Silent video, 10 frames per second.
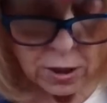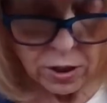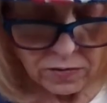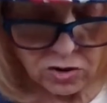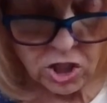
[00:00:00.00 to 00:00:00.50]

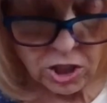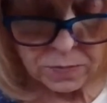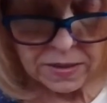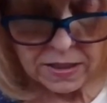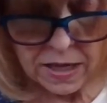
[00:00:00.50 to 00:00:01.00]
You've cheered
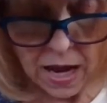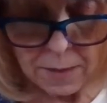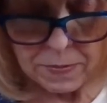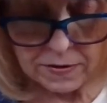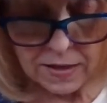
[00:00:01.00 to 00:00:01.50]
me
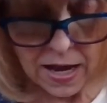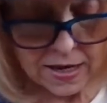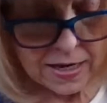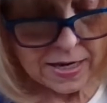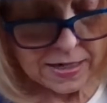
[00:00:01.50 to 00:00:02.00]
up a
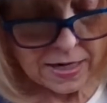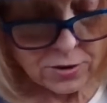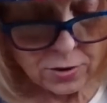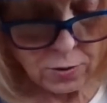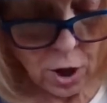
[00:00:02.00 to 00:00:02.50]
lot, and I
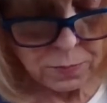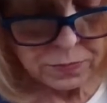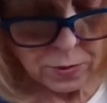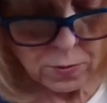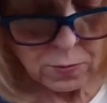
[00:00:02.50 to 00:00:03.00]
do hope
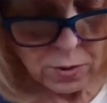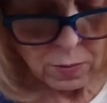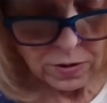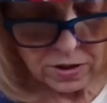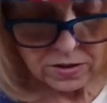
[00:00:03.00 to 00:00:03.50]
you
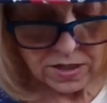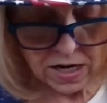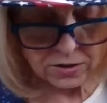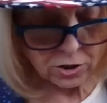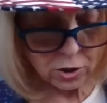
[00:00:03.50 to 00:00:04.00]
know a good
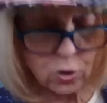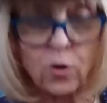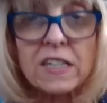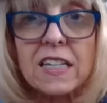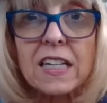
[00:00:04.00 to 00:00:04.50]
doctor. You're
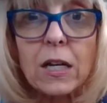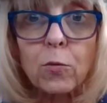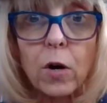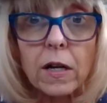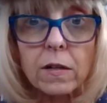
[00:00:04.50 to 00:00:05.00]
going to need
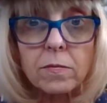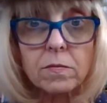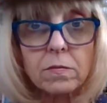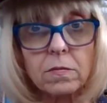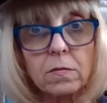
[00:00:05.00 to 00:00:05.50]
one.
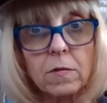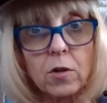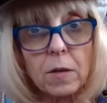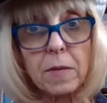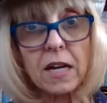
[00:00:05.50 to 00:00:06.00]
You
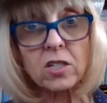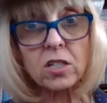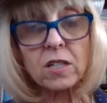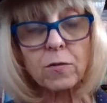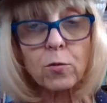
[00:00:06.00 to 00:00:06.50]
can
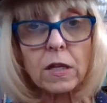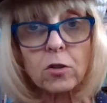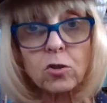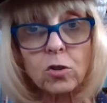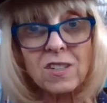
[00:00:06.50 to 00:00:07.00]
imagine if you let
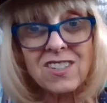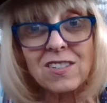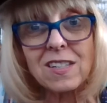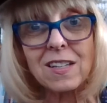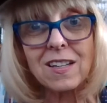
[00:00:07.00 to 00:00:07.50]
your children
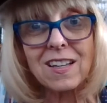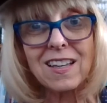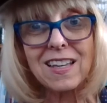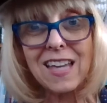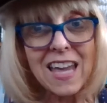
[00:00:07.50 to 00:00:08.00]
just eat
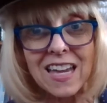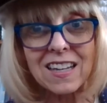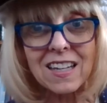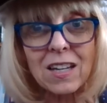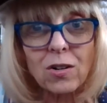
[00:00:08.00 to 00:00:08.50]

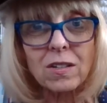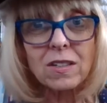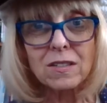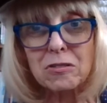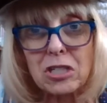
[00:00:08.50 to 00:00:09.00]
candy or
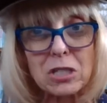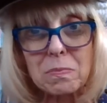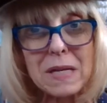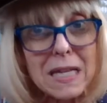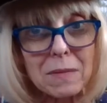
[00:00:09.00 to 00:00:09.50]
just
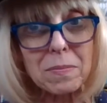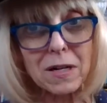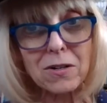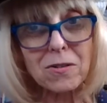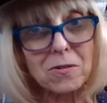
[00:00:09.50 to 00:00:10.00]
peanut
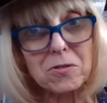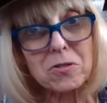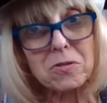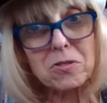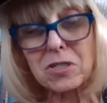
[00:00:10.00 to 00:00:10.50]
butter or
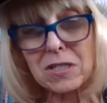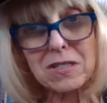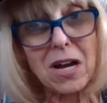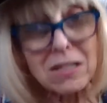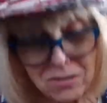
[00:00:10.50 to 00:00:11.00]
just
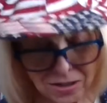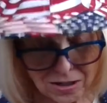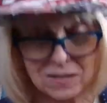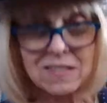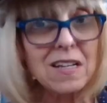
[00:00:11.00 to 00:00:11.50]
hot
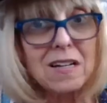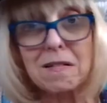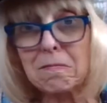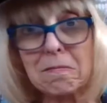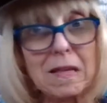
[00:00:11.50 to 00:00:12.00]
dogs.
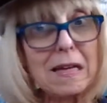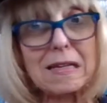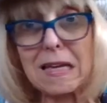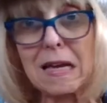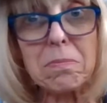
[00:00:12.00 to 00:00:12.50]
That
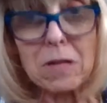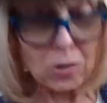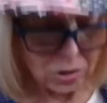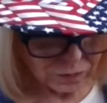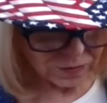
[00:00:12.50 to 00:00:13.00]
can't be
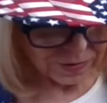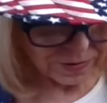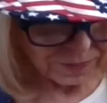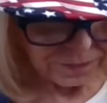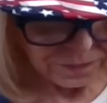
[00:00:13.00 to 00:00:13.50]
good for
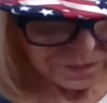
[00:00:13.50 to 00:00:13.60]
them."